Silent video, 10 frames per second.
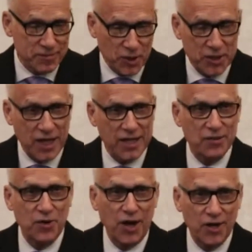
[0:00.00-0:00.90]
kind of
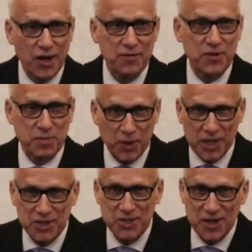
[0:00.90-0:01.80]
hot off the
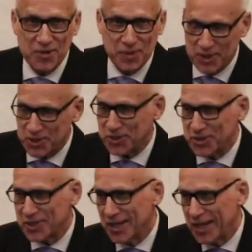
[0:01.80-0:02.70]
press pictures.
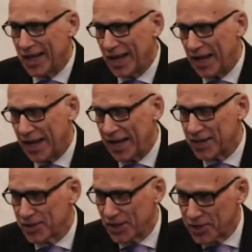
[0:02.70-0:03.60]
And
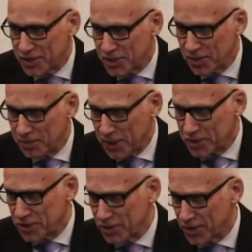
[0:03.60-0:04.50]
this is a
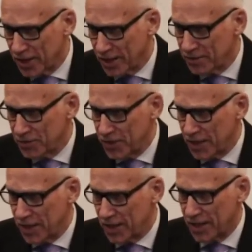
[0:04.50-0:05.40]
picture of the
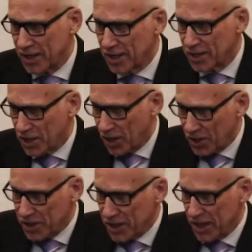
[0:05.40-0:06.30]

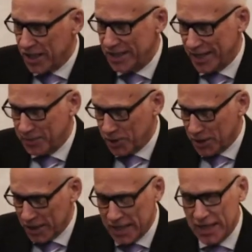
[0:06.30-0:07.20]
Carina Nebula.